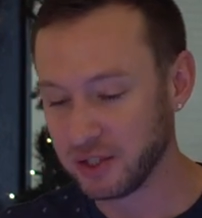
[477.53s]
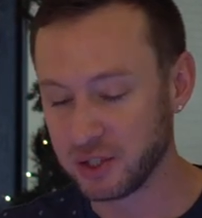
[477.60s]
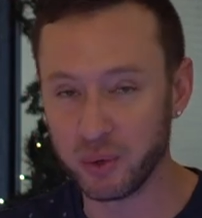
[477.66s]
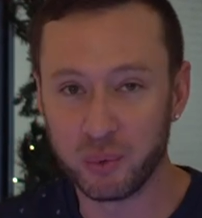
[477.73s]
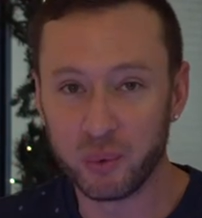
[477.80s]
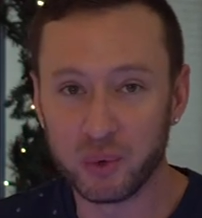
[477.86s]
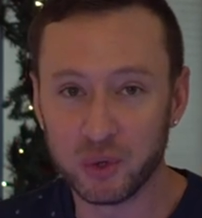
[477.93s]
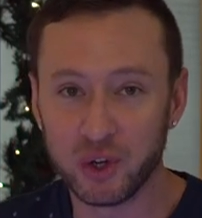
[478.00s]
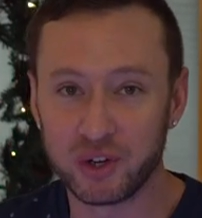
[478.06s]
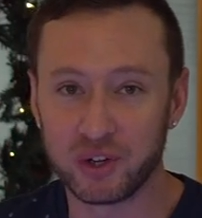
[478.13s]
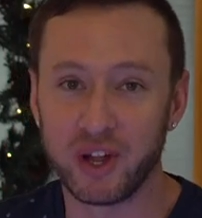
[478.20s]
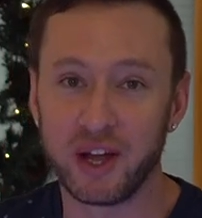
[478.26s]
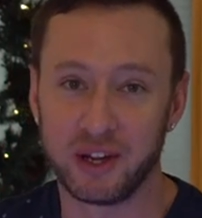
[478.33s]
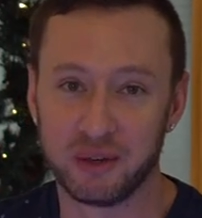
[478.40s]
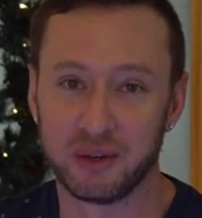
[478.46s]
so it will
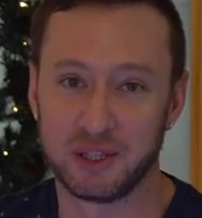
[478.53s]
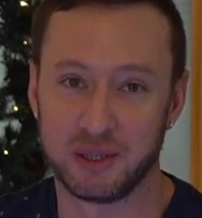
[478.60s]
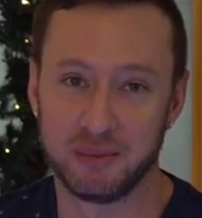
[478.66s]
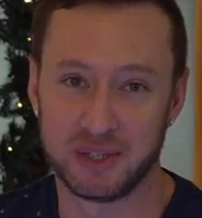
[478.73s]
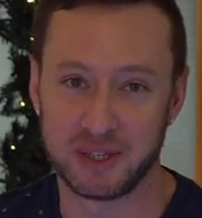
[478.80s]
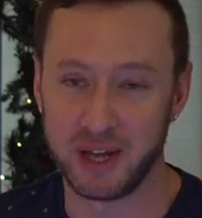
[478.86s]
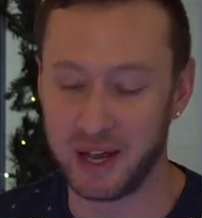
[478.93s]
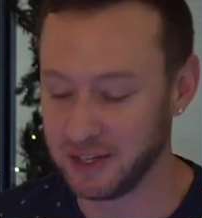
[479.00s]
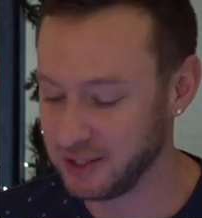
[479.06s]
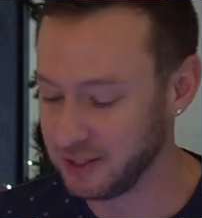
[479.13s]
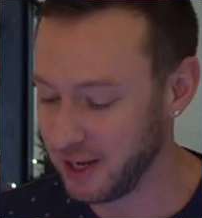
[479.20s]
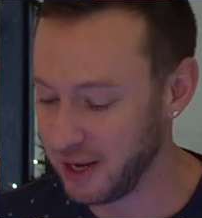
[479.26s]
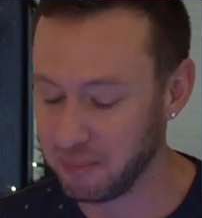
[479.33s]
look like Christmas lights.